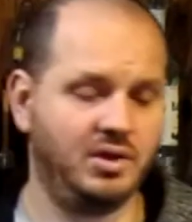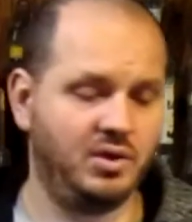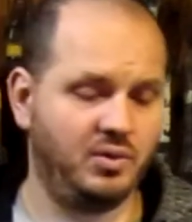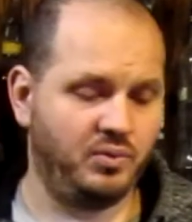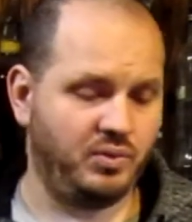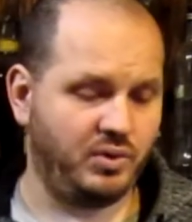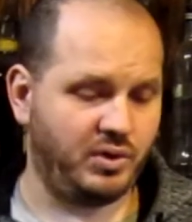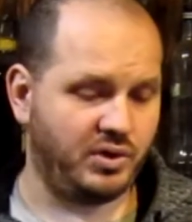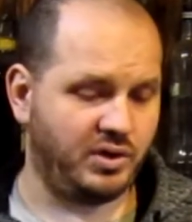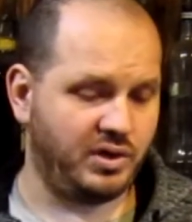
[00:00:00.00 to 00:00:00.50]

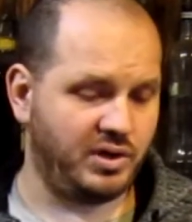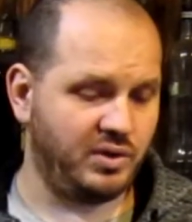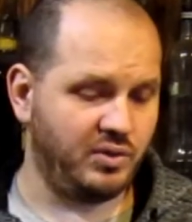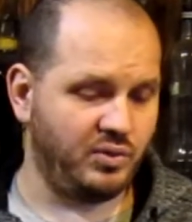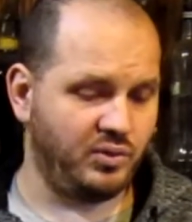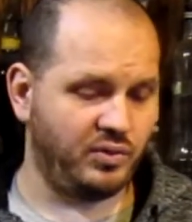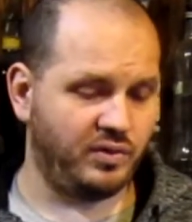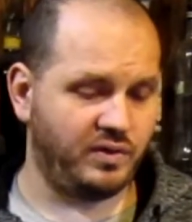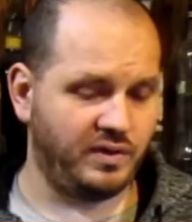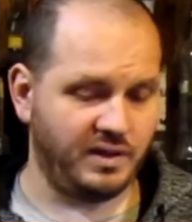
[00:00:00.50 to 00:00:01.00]
We're going to
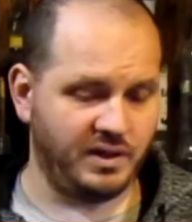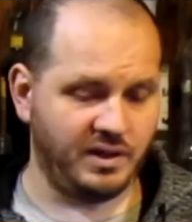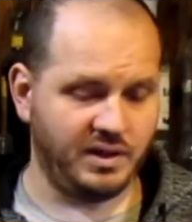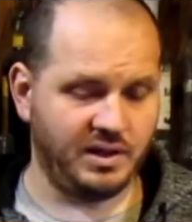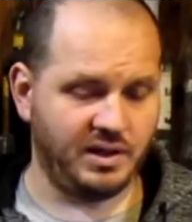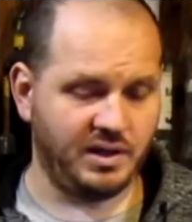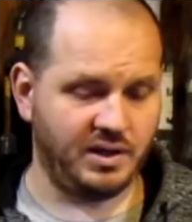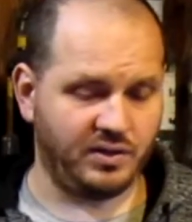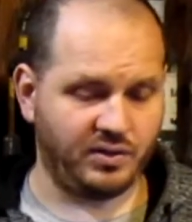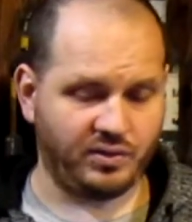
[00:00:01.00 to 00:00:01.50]
use
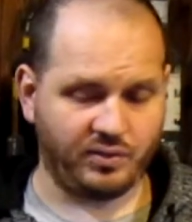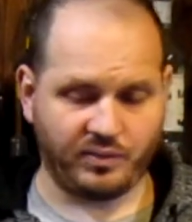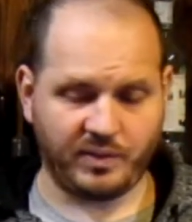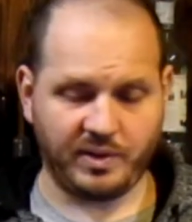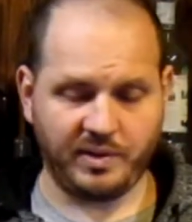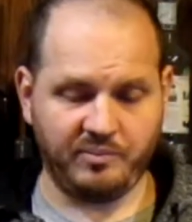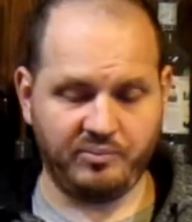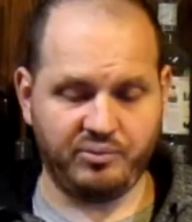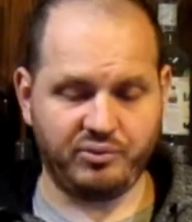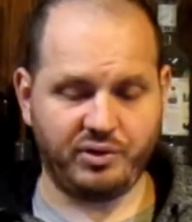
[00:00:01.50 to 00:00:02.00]
the
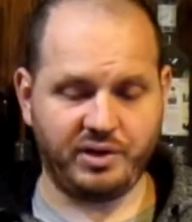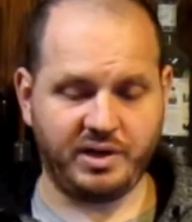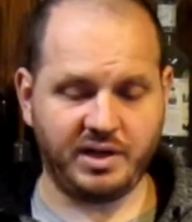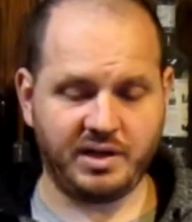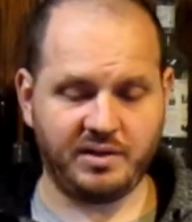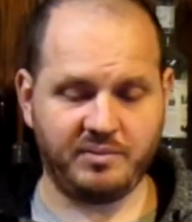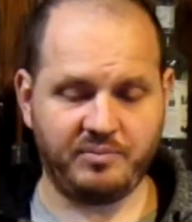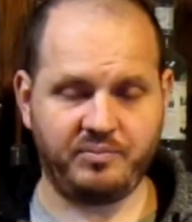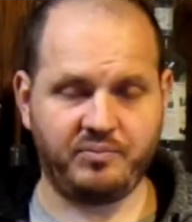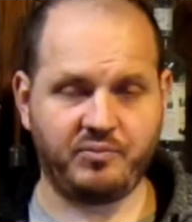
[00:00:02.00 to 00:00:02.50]
3
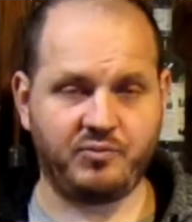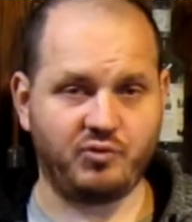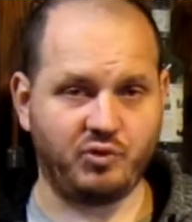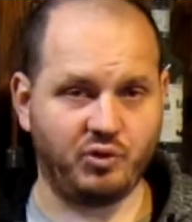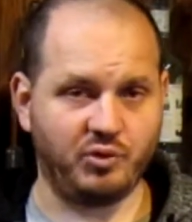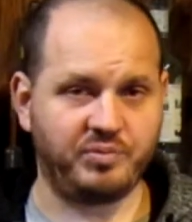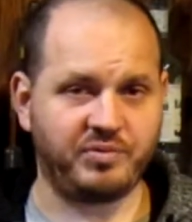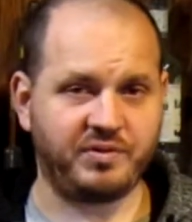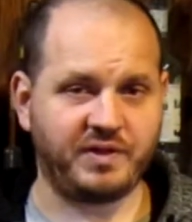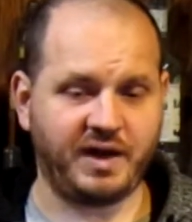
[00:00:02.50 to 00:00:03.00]
breeding
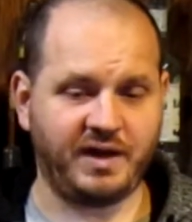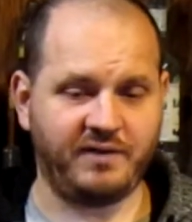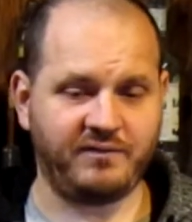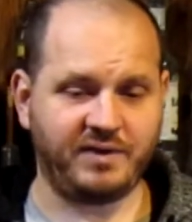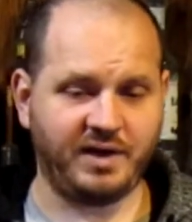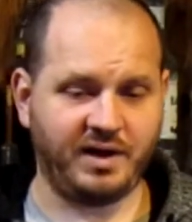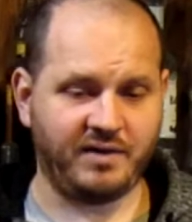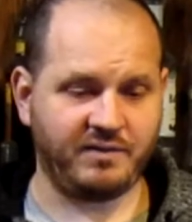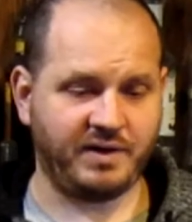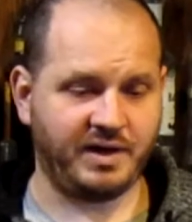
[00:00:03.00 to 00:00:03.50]
groups that I've
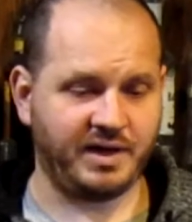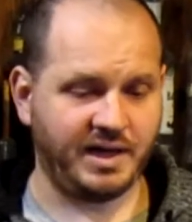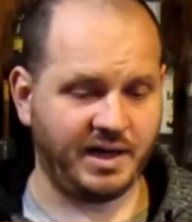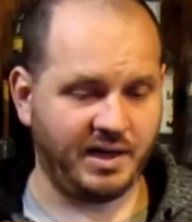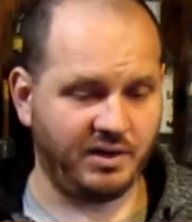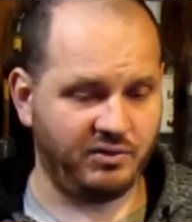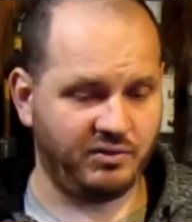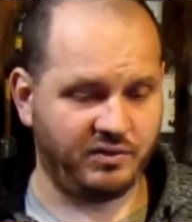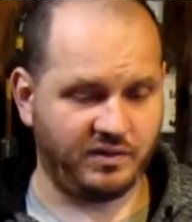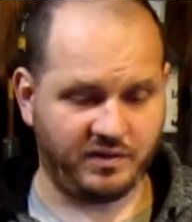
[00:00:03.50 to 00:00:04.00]
got right
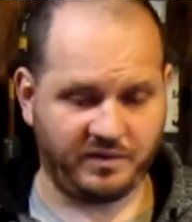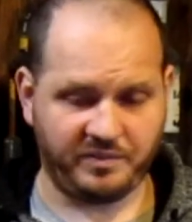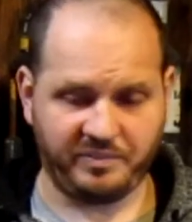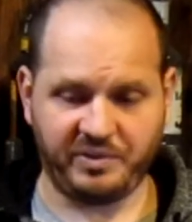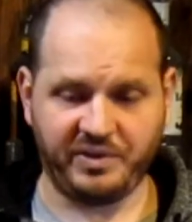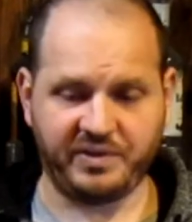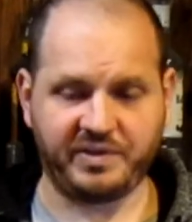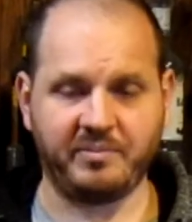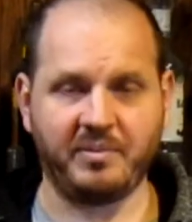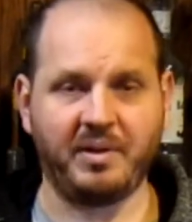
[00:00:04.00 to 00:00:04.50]
now and just
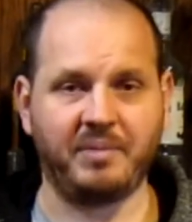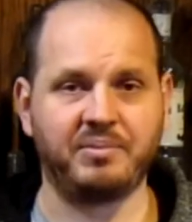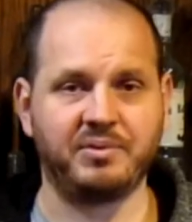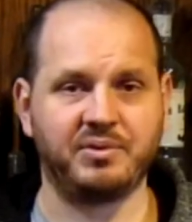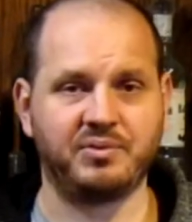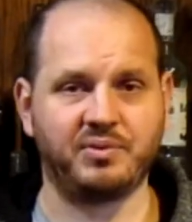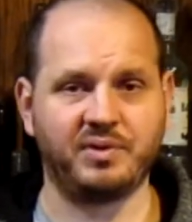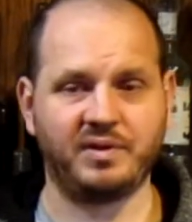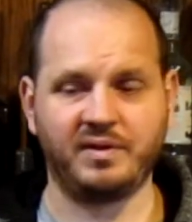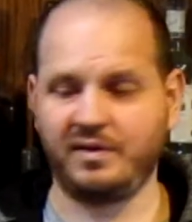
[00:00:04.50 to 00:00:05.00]
split them up
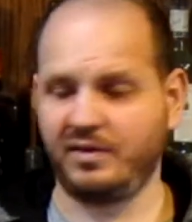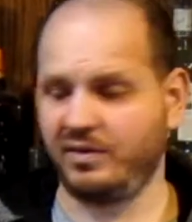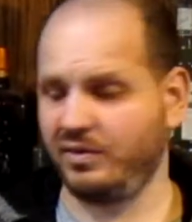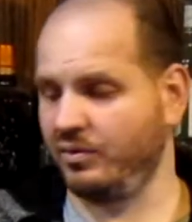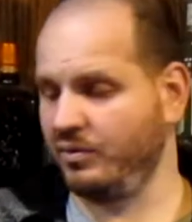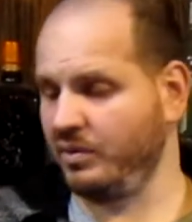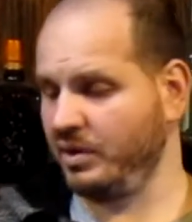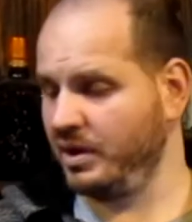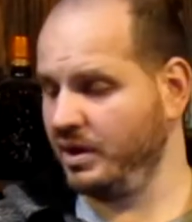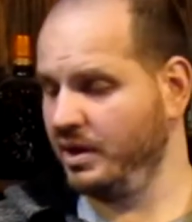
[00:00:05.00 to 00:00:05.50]
between these
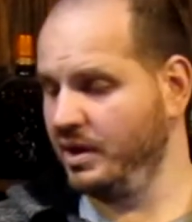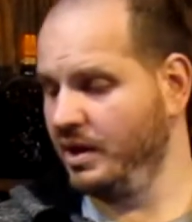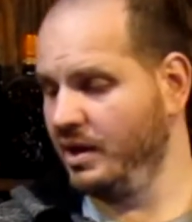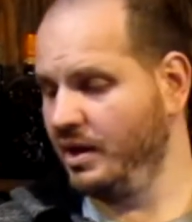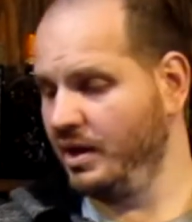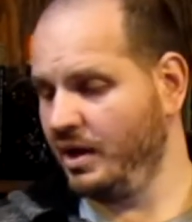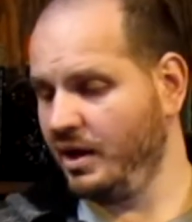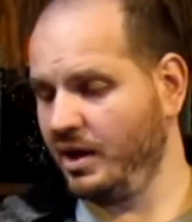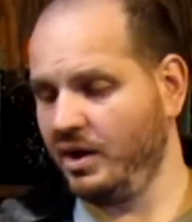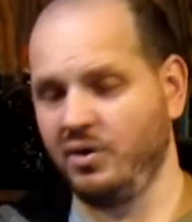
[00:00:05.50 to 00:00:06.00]
3.
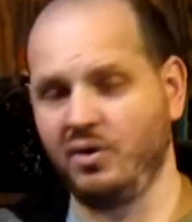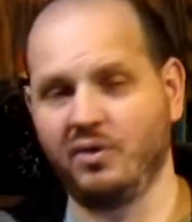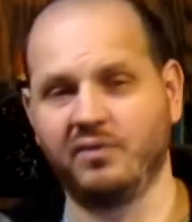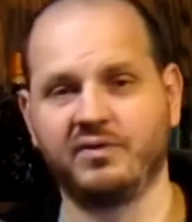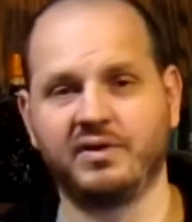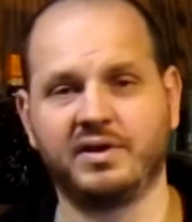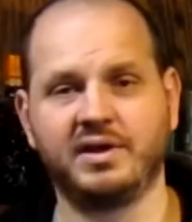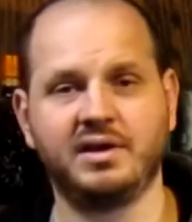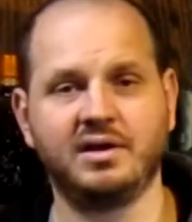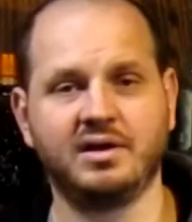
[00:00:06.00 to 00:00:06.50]
And
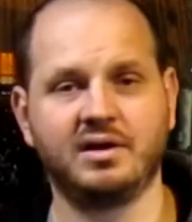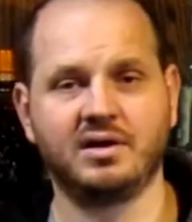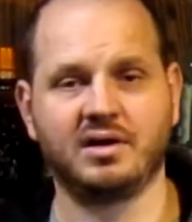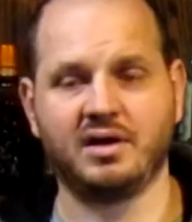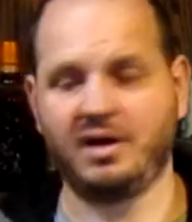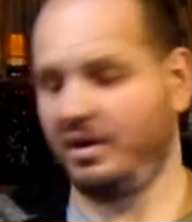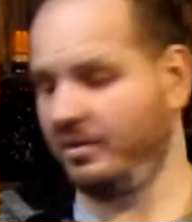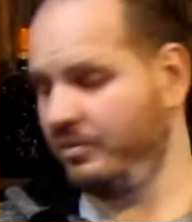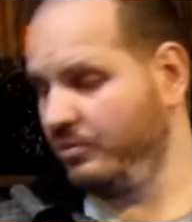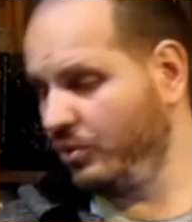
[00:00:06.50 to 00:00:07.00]
over here,
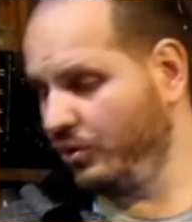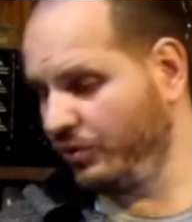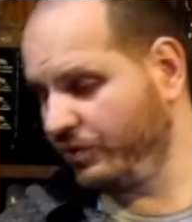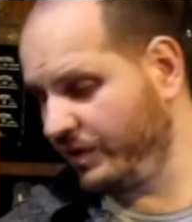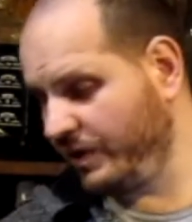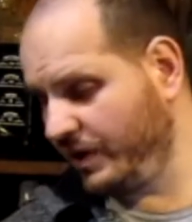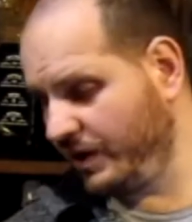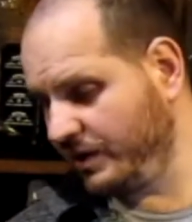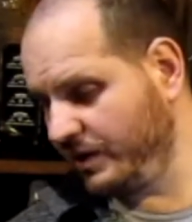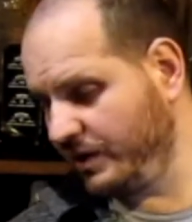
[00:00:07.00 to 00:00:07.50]
I'm most
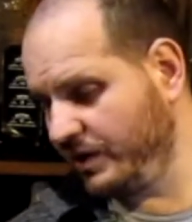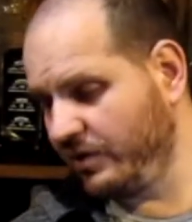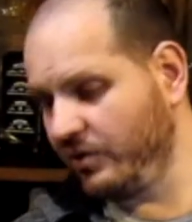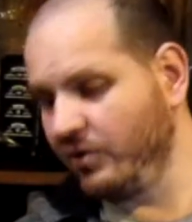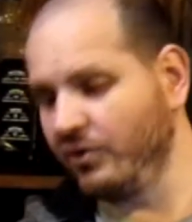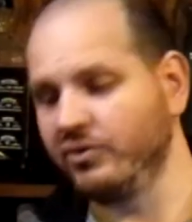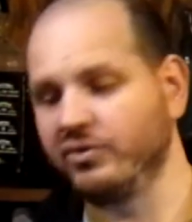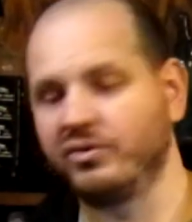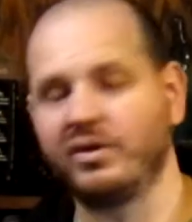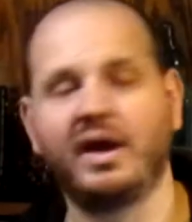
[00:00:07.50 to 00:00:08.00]
likely
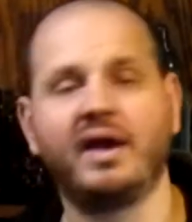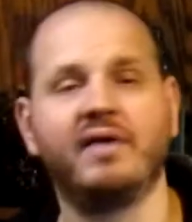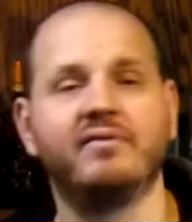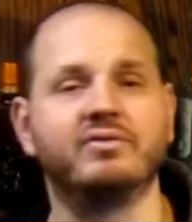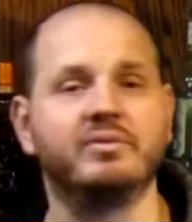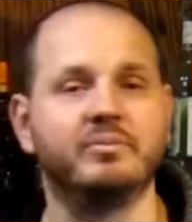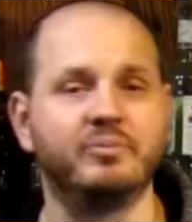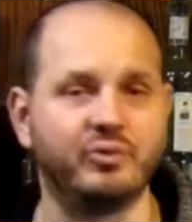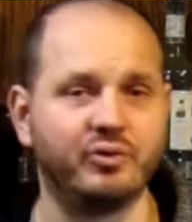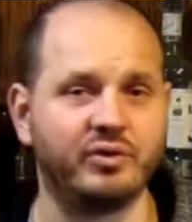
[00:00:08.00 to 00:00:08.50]
going to have
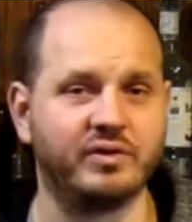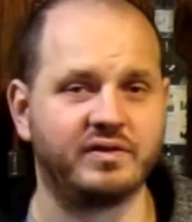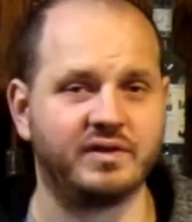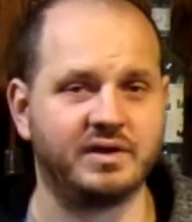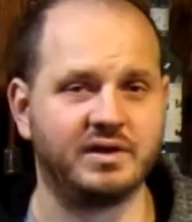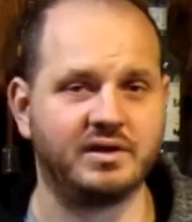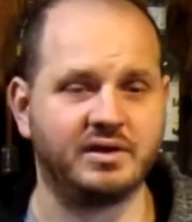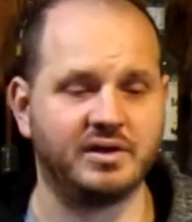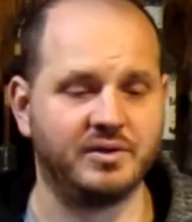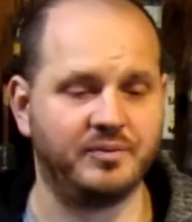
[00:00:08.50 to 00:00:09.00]
the boys in
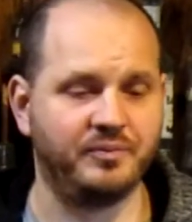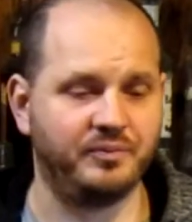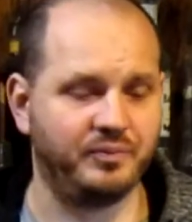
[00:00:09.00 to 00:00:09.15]
here.